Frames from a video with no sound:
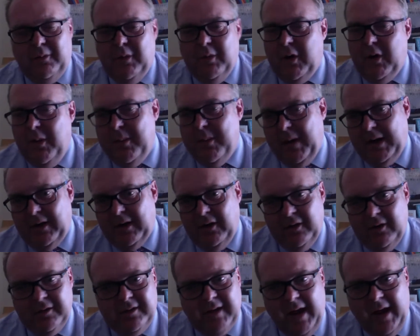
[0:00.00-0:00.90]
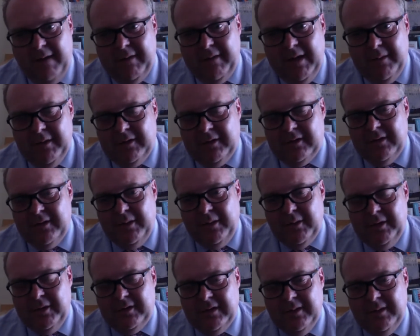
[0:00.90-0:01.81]
going back a long time there, Mr.
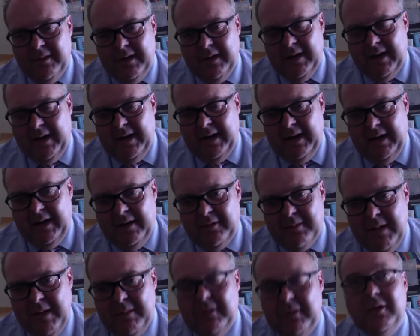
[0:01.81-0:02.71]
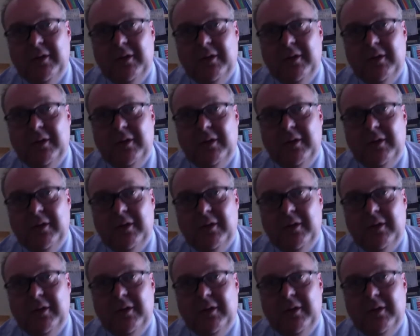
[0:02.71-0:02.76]
Edwards. I mean, it's maybe